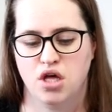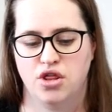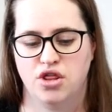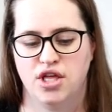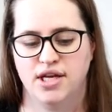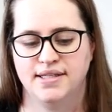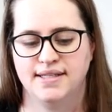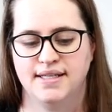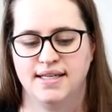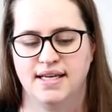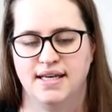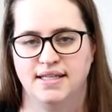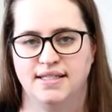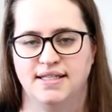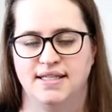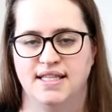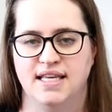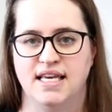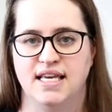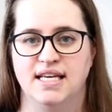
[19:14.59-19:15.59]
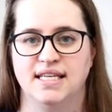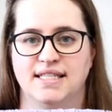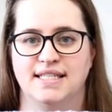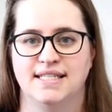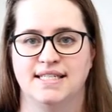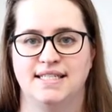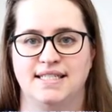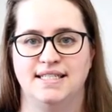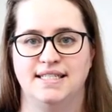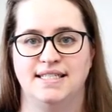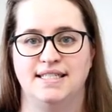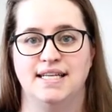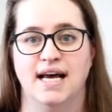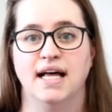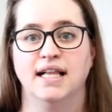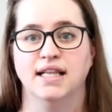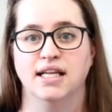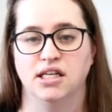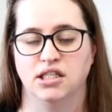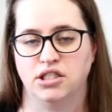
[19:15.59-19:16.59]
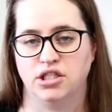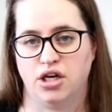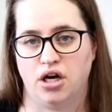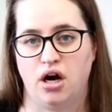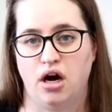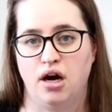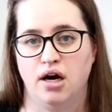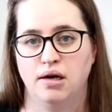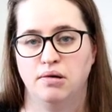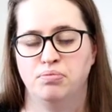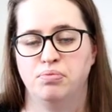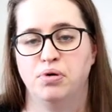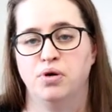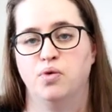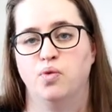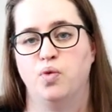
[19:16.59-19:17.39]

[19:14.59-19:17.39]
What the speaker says: This is the Stella top,